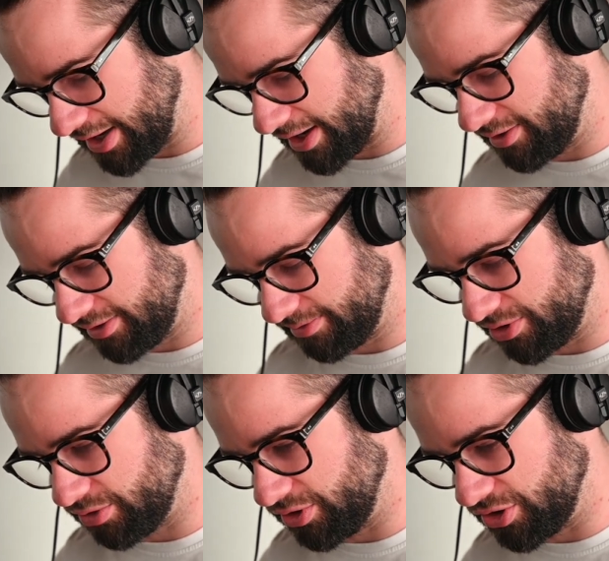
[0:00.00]
I
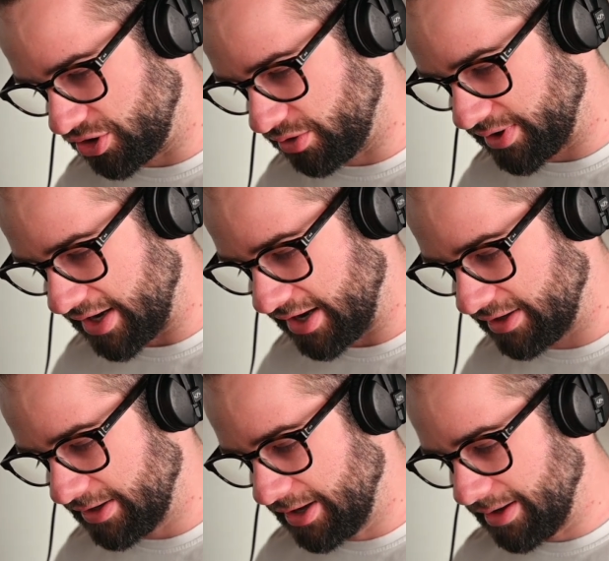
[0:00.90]
know you know
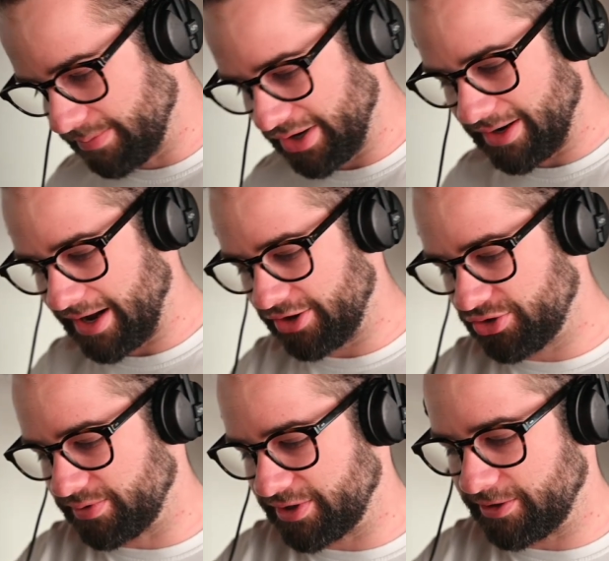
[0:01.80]
that, but I
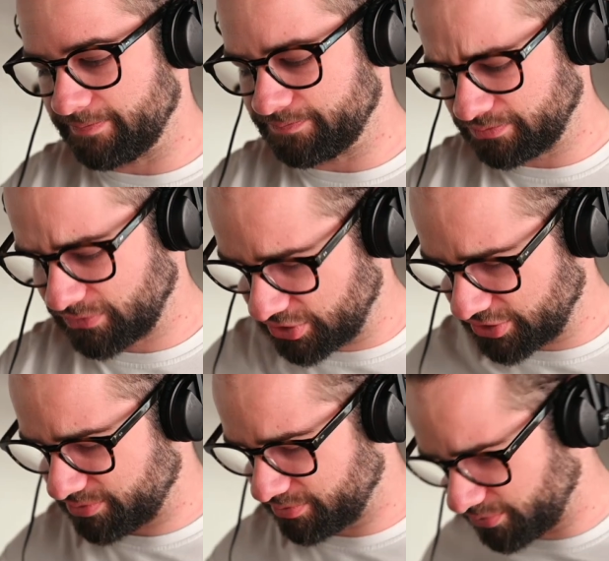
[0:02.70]
do want to
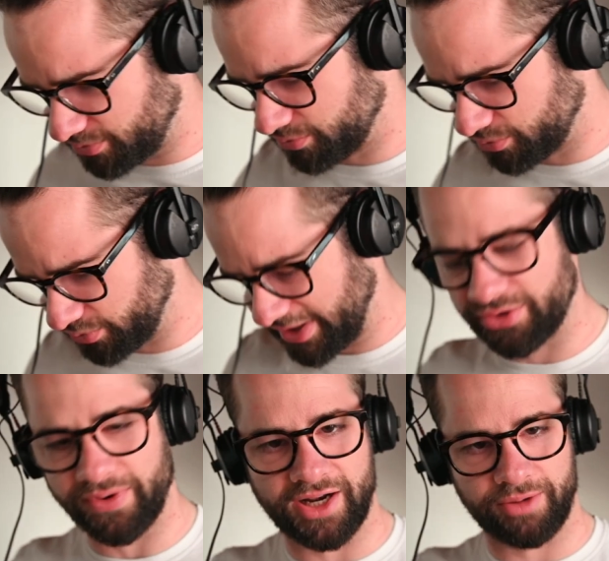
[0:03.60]
just
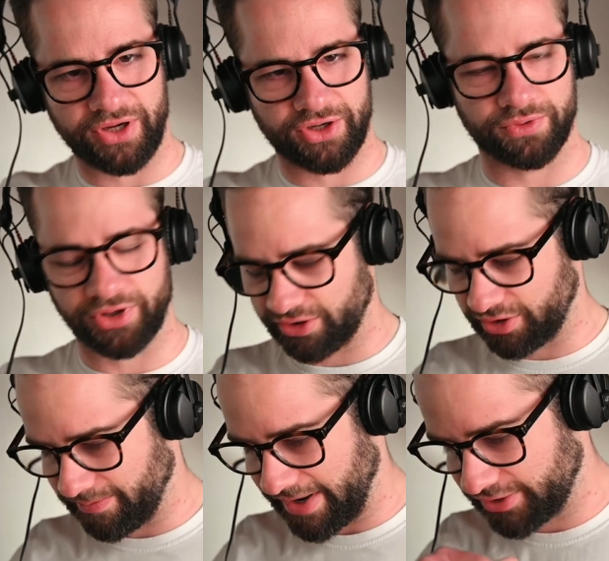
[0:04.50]
reiterate it because we're going to
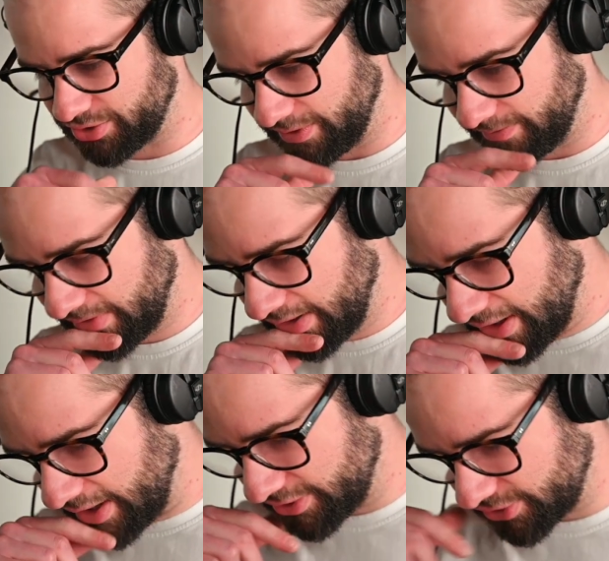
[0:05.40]
come back to it.
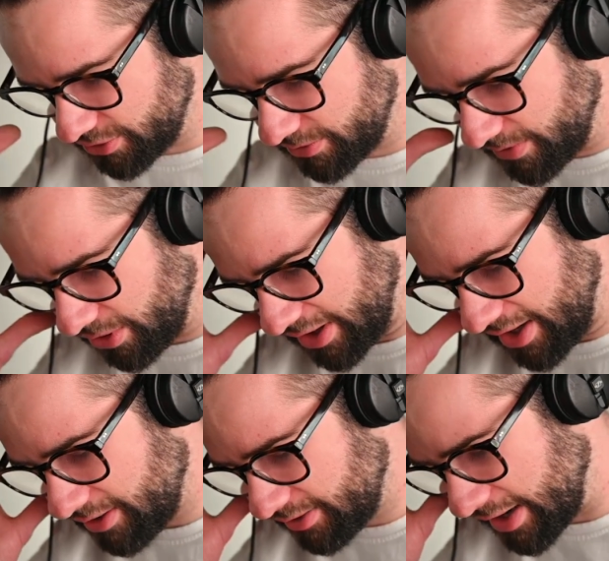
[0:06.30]
And so,
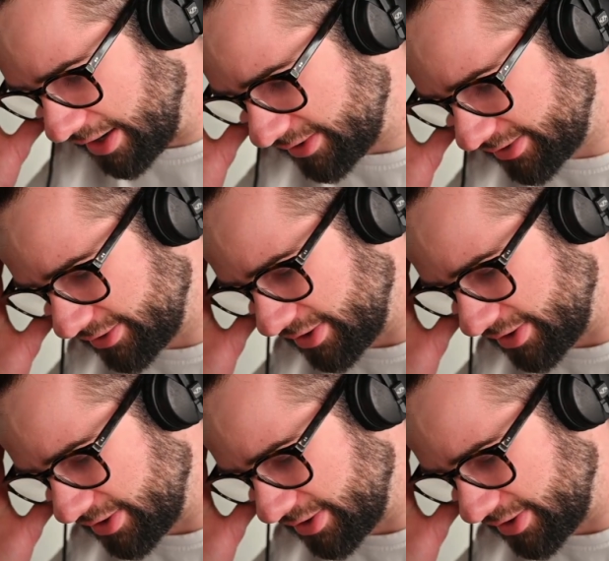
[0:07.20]
okay, nice.